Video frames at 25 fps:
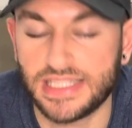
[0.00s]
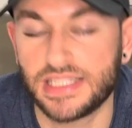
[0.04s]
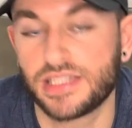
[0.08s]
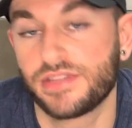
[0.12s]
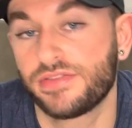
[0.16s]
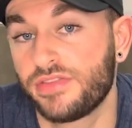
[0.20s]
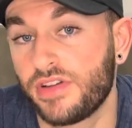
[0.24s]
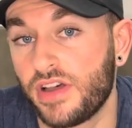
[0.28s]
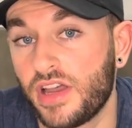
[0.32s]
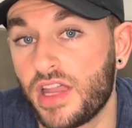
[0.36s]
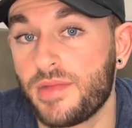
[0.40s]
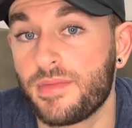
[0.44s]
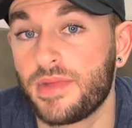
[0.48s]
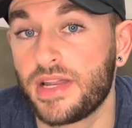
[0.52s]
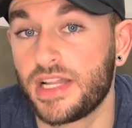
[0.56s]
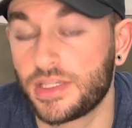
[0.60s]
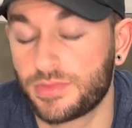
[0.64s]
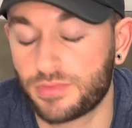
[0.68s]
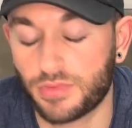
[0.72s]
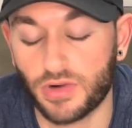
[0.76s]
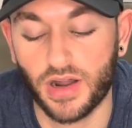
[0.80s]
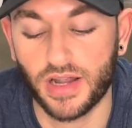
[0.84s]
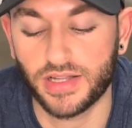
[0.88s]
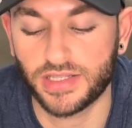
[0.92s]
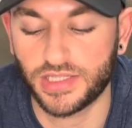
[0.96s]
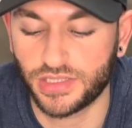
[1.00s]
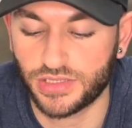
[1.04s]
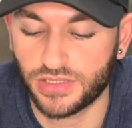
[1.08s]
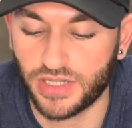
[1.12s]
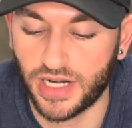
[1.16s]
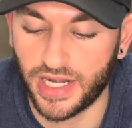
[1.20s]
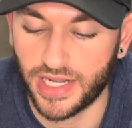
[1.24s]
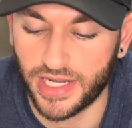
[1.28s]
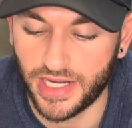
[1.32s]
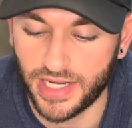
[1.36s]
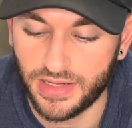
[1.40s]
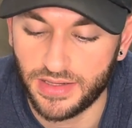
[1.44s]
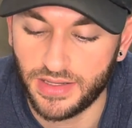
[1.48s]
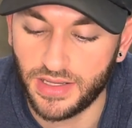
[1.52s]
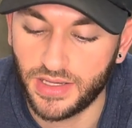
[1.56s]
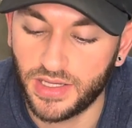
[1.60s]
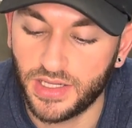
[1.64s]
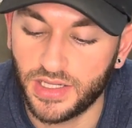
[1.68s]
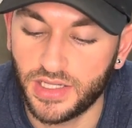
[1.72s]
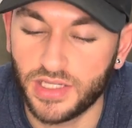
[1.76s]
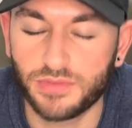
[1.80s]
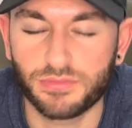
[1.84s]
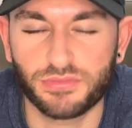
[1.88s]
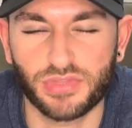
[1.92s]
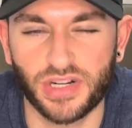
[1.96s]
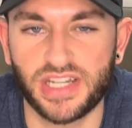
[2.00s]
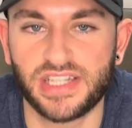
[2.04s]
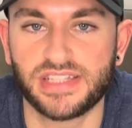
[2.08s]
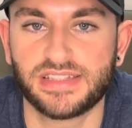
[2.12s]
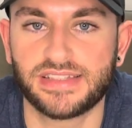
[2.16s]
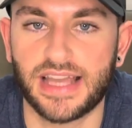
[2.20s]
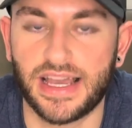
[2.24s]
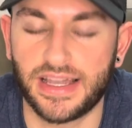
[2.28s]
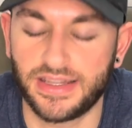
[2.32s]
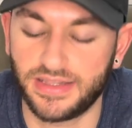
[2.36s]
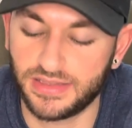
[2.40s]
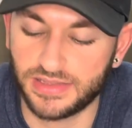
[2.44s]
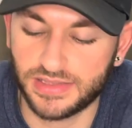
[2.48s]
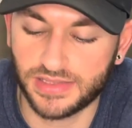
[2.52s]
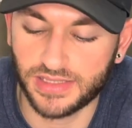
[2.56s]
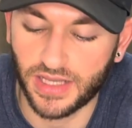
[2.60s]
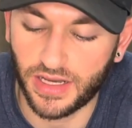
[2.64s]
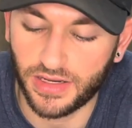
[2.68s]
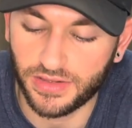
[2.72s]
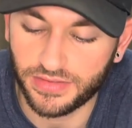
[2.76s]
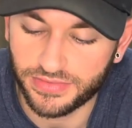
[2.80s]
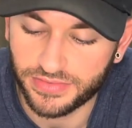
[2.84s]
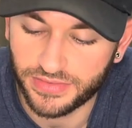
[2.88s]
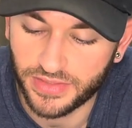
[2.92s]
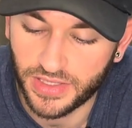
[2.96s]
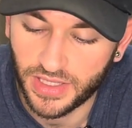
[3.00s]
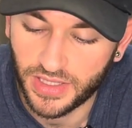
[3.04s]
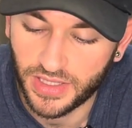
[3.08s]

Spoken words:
to 30 minutes prior to training. Pretty standard stuff.